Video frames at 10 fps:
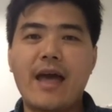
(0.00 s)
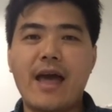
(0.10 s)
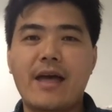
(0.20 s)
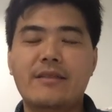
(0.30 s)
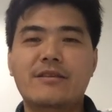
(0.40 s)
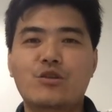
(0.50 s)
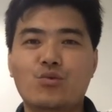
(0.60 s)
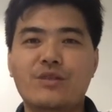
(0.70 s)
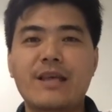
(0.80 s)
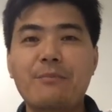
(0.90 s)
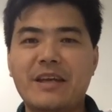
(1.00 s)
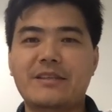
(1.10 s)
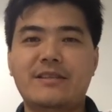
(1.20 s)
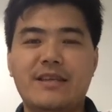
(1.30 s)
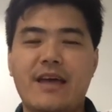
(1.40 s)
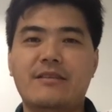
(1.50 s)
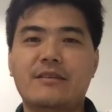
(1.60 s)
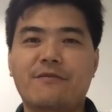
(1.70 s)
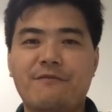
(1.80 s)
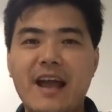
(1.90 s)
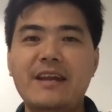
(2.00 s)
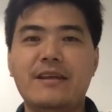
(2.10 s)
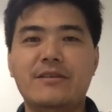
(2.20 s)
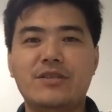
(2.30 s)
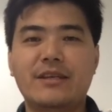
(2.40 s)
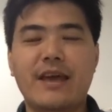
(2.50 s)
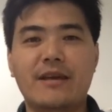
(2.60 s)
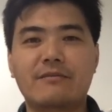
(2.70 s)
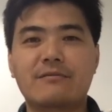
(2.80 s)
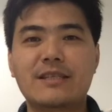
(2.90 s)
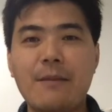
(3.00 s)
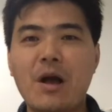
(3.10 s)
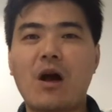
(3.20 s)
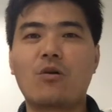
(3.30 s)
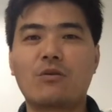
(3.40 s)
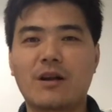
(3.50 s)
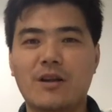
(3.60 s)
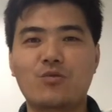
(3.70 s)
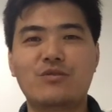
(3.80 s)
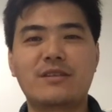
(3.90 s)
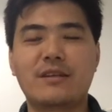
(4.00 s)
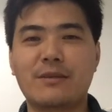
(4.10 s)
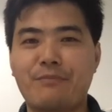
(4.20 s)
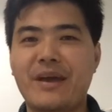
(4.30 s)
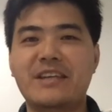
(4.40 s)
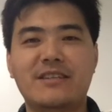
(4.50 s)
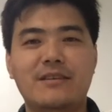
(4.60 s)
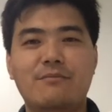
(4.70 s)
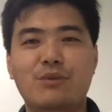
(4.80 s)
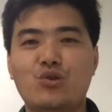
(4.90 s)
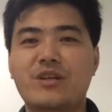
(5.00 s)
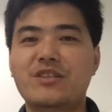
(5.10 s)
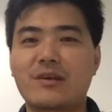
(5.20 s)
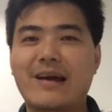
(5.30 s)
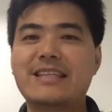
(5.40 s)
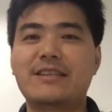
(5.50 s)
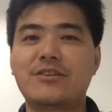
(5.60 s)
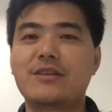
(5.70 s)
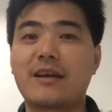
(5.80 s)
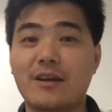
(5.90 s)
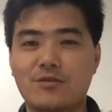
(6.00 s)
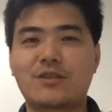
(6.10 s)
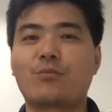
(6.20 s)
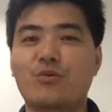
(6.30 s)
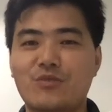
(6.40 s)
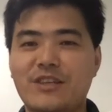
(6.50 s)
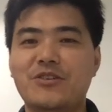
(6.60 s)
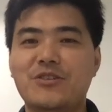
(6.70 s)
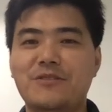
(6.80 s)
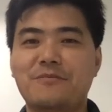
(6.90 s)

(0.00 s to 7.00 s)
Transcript: and to some extent, the findings can somehow close the debate between psoriasis and osteoporosis.